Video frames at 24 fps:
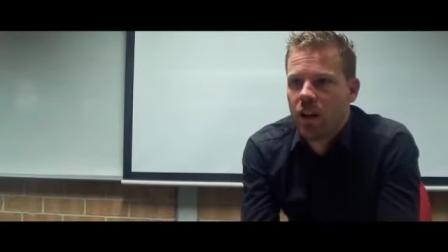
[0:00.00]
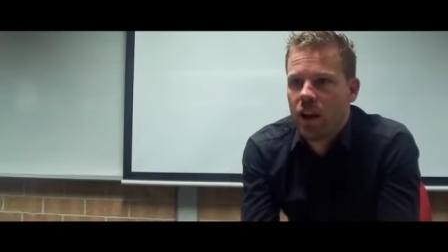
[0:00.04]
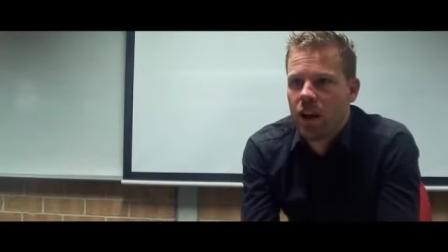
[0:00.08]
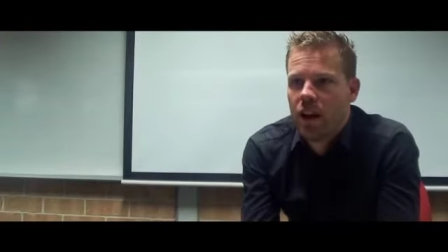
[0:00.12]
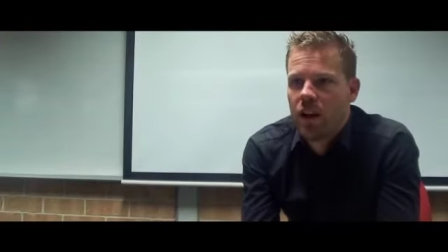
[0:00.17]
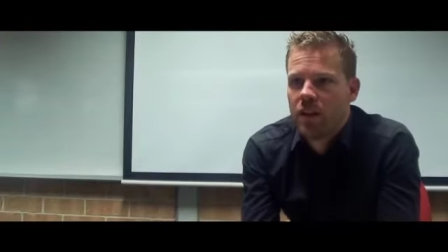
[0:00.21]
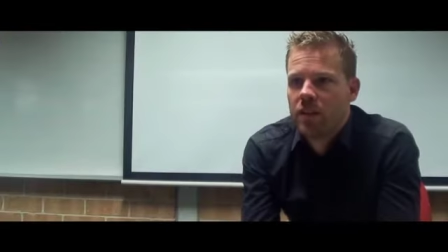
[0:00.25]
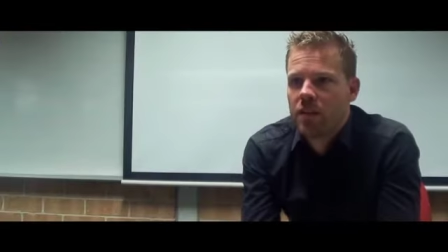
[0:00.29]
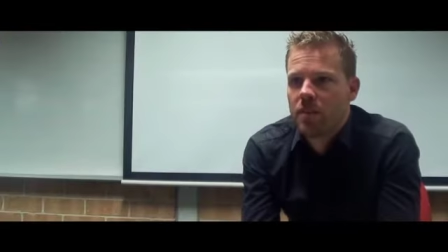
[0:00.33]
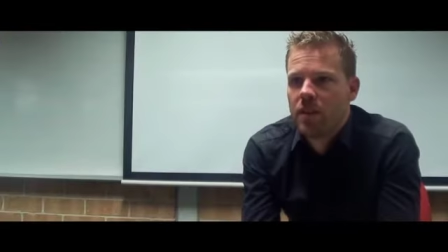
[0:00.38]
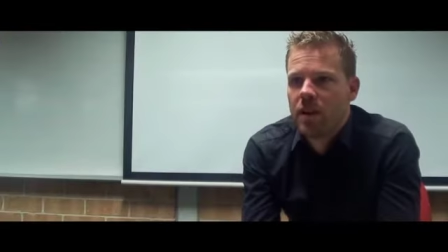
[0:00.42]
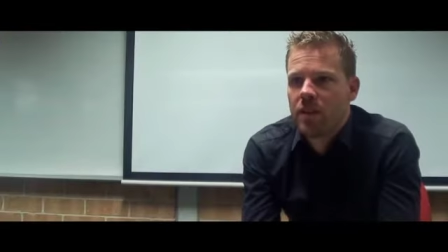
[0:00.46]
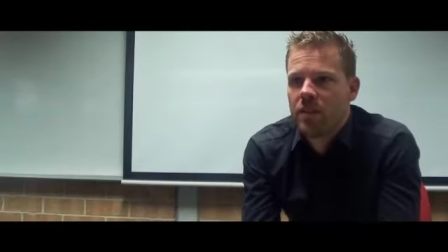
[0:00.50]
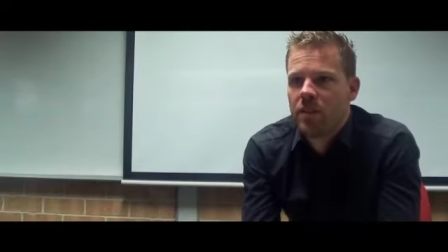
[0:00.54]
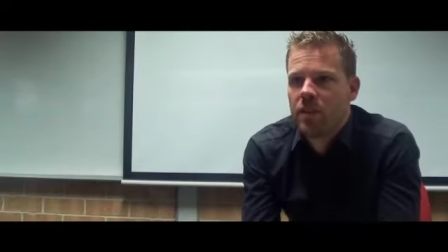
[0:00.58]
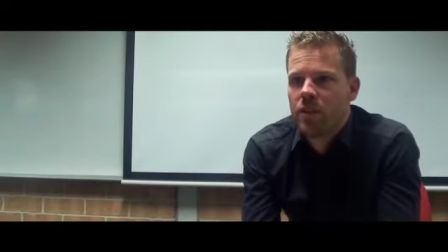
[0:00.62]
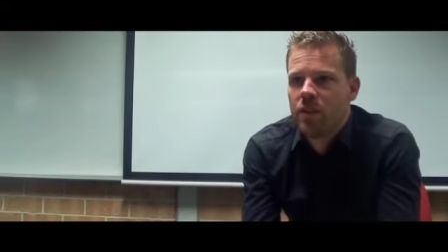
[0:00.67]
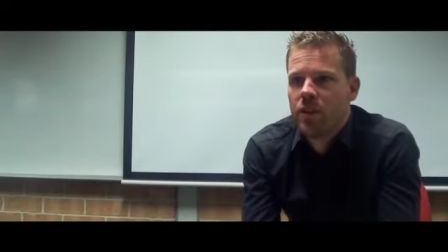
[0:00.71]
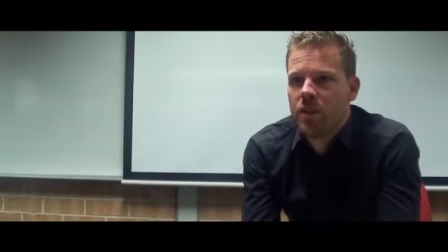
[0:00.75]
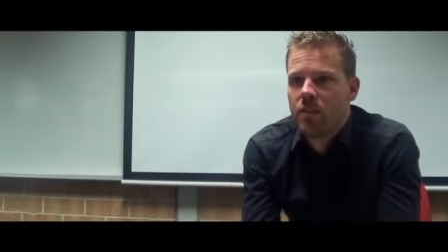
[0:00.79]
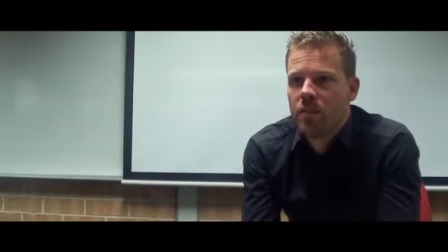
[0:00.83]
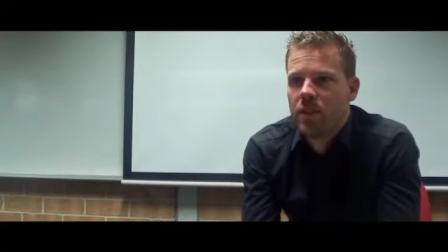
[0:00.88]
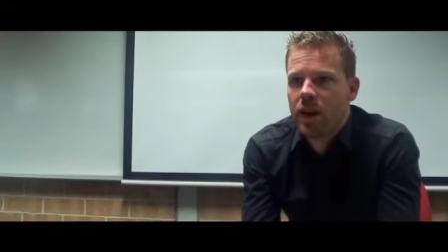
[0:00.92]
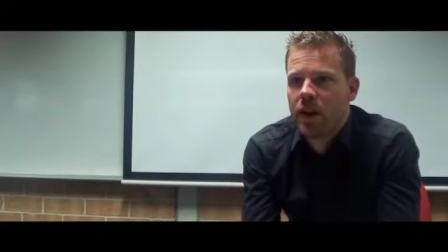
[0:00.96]
has a
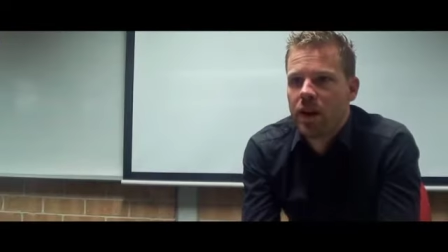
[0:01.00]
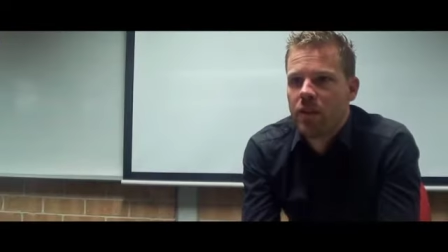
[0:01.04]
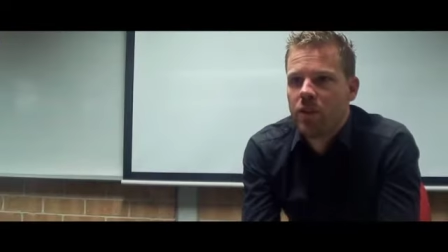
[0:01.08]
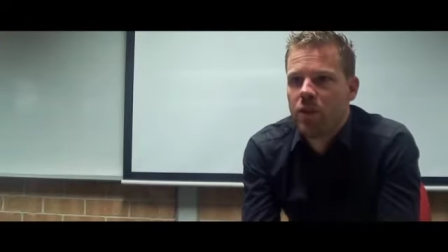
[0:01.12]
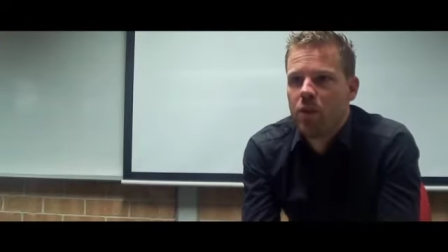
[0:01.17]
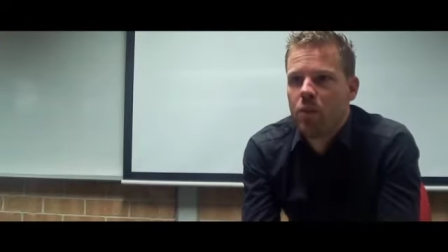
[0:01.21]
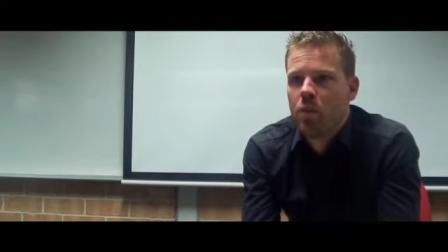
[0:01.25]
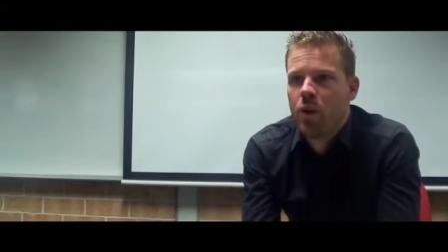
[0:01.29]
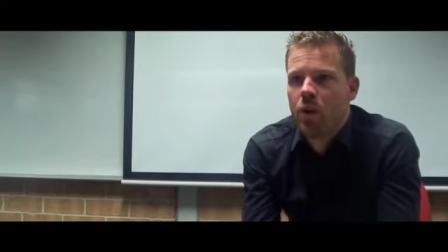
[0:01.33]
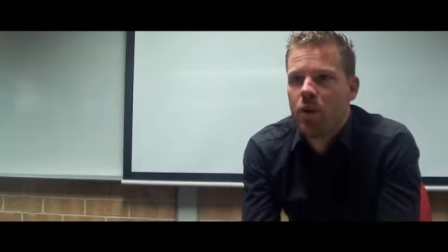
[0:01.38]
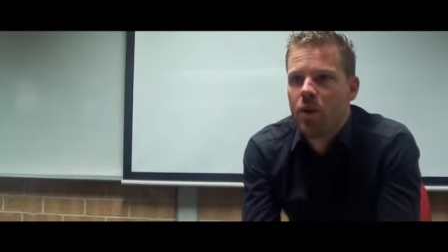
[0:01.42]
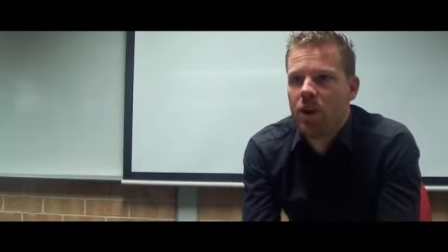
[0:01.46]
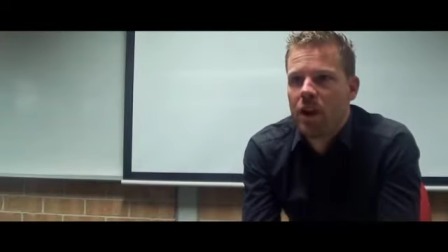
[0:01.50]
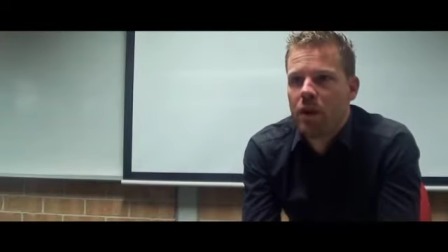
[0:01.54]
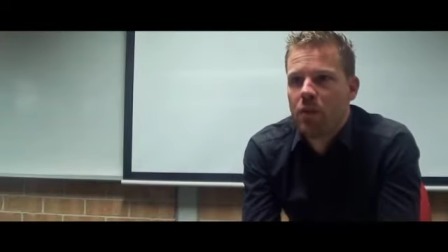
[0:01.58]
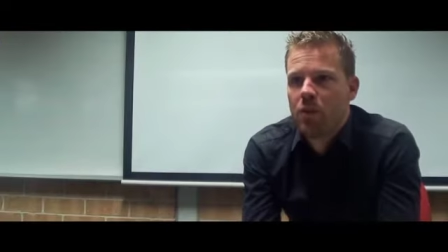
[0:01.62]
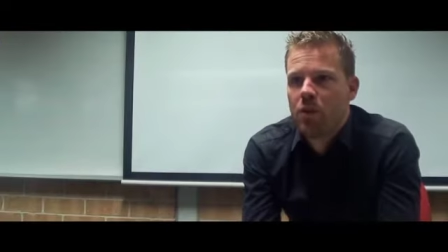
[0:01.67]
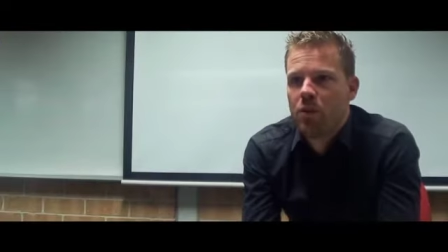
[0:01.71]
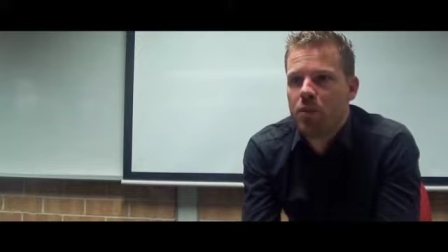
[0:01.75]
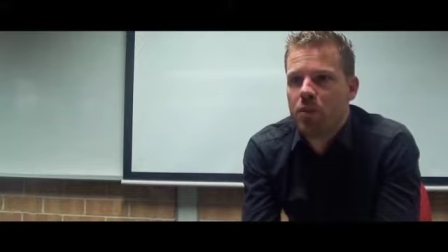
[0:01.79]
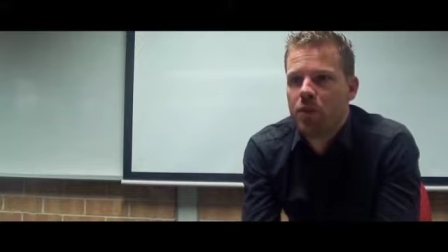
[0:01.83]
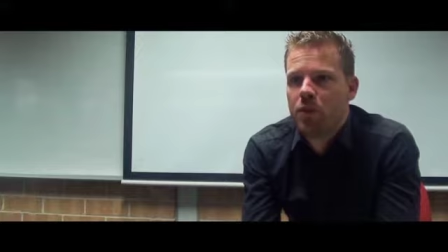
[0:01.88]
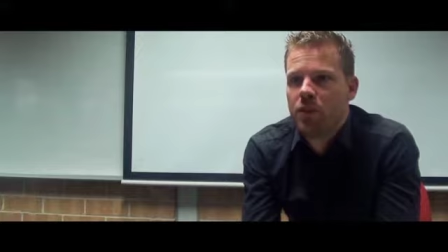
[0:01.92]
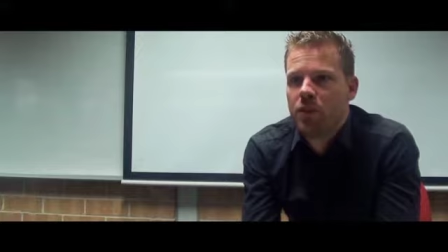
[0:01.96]
massive impact on what we're able
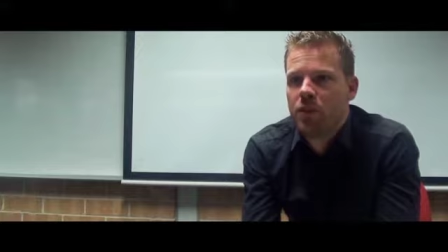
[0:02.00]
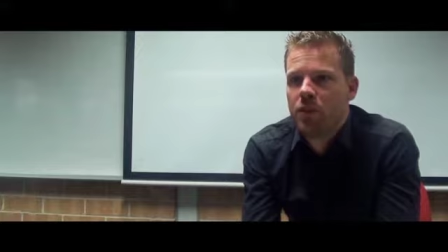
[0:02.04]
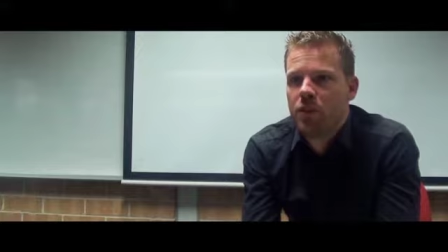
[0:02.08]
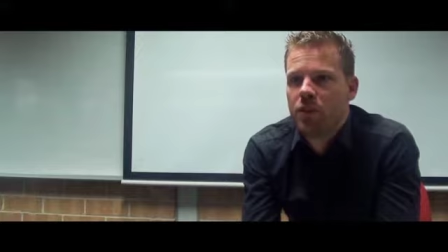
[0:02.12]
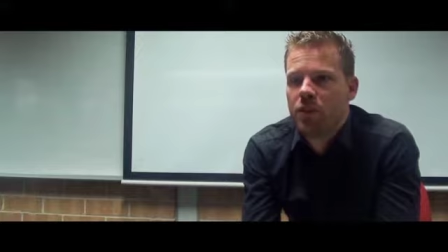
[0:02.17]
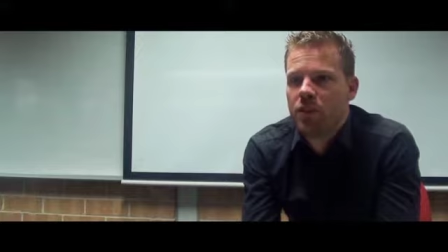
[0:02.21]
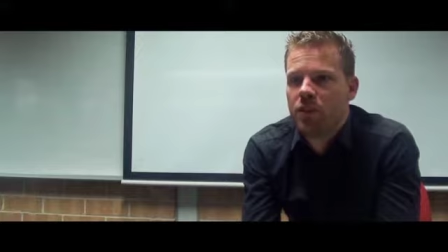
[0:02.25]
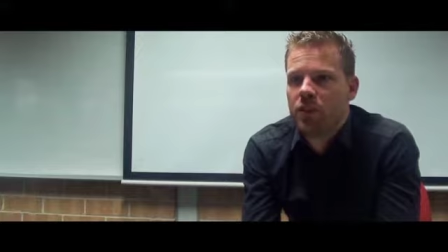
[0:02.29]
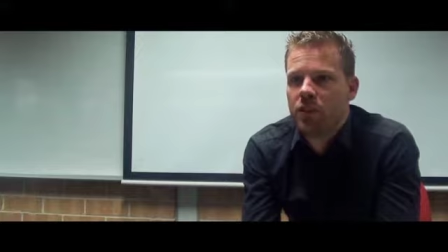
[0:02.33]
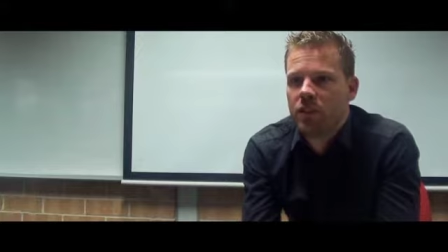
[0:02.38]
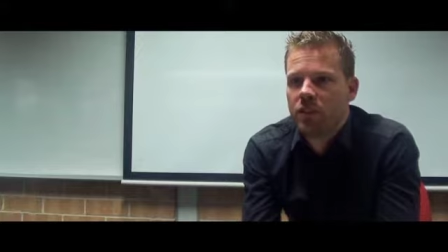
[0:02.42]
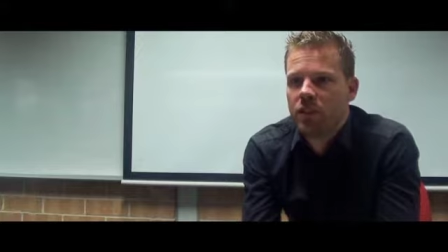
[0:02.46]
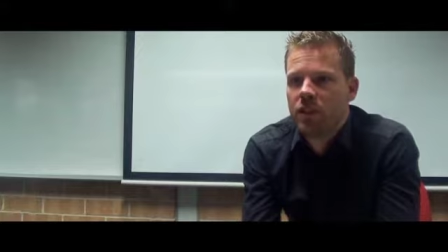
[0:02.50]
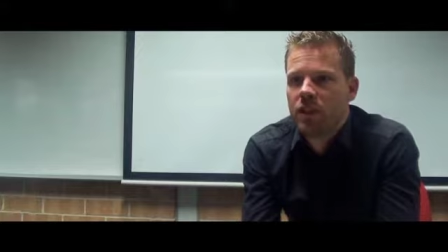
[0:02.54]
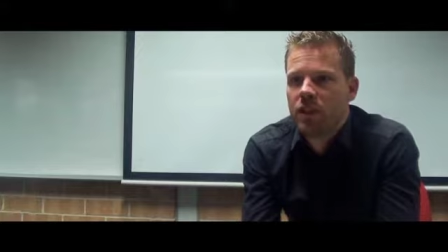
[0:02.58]
to produce.